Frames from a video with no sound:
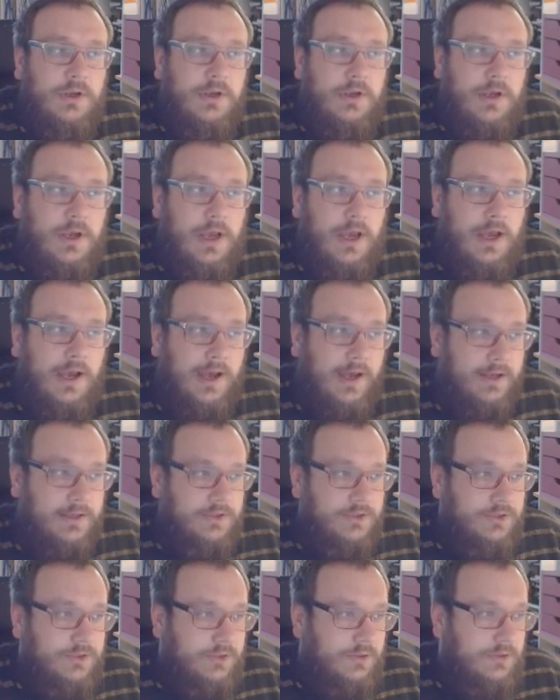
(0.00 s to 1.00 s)

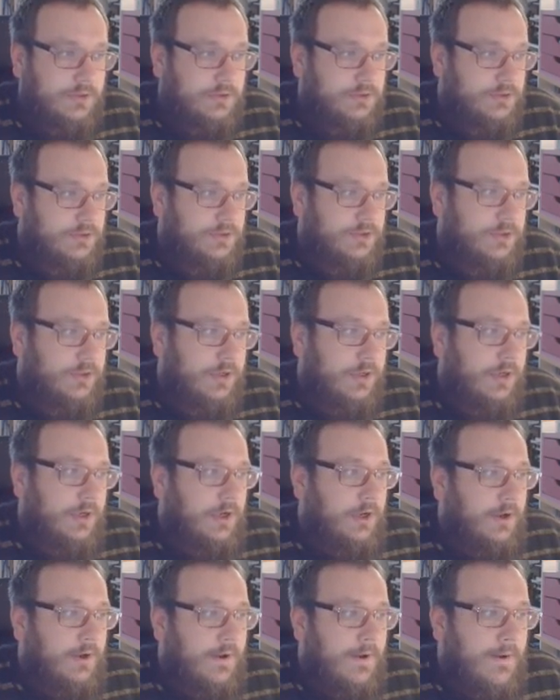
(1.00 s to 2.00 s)
handles,
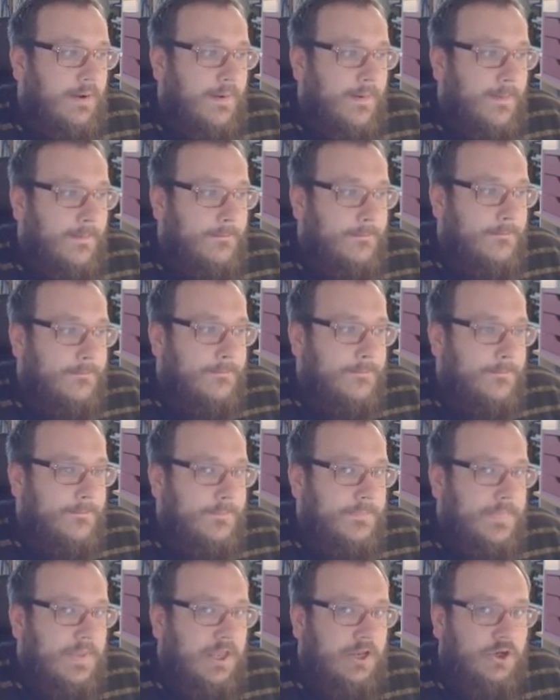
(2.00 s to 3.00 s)
and
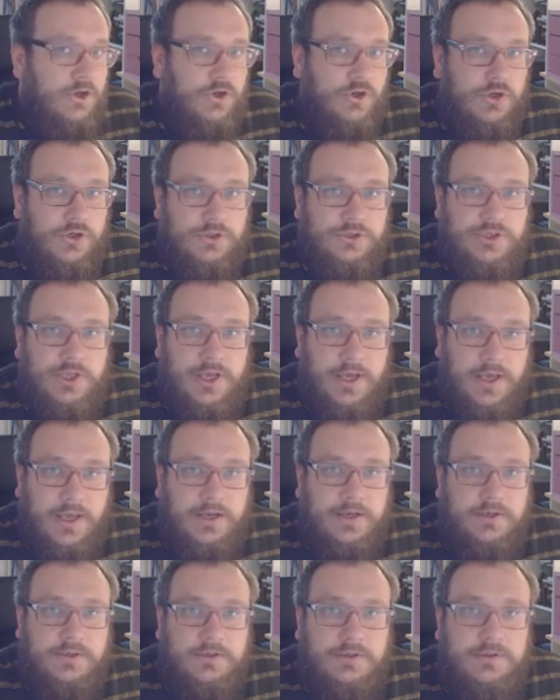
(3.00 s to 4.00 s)
you use the
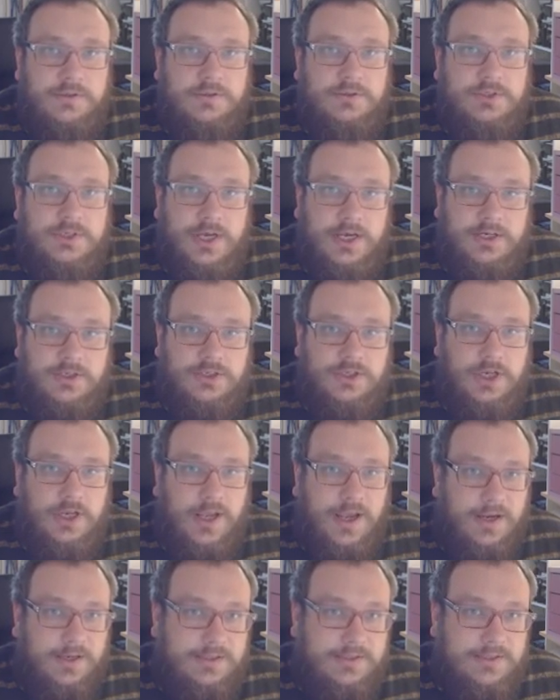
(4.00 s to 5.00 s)
handle to actually
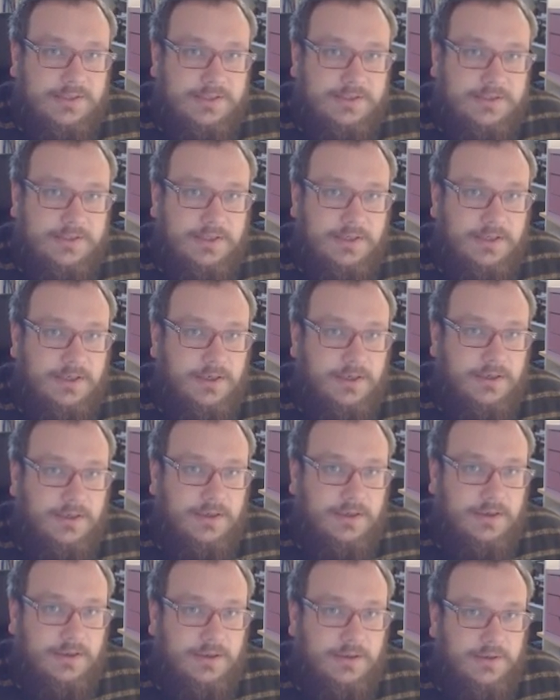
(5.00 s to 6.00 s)
access
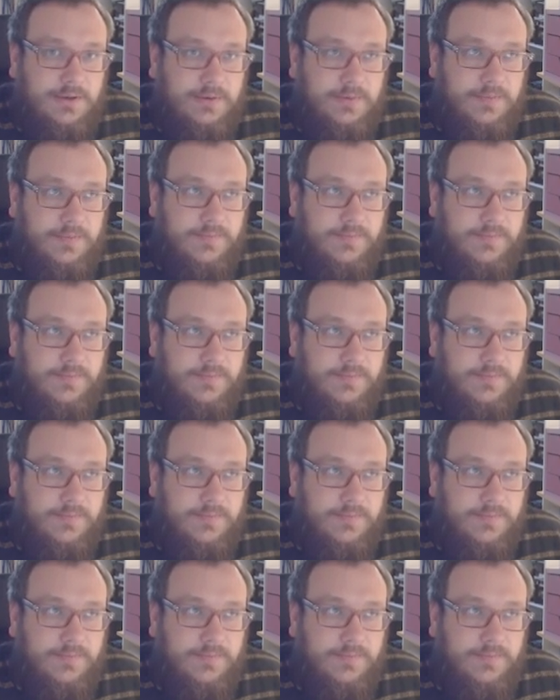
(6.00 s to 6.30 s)
a